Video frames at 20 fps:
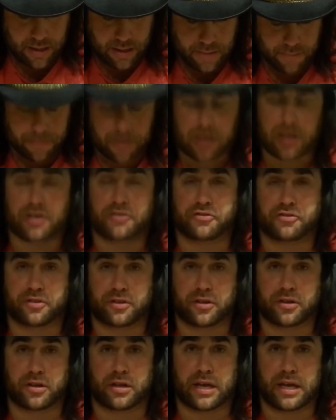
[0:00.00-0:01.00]
because
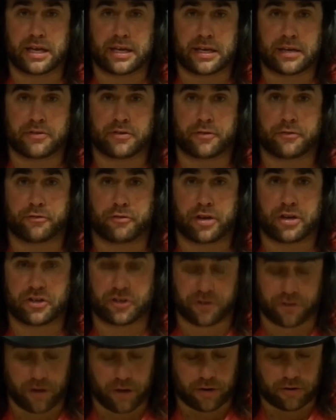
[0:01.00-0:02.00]
it gives a fresh
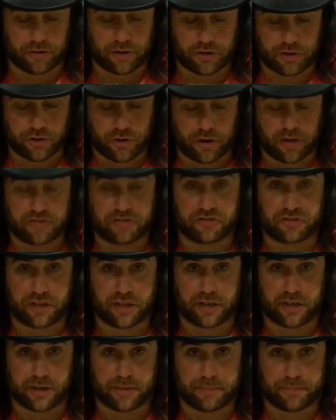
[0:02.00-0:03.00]
start to John
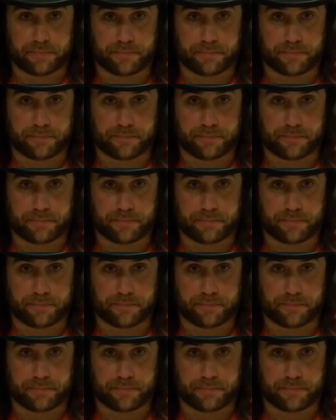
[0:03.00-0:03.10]
Cena,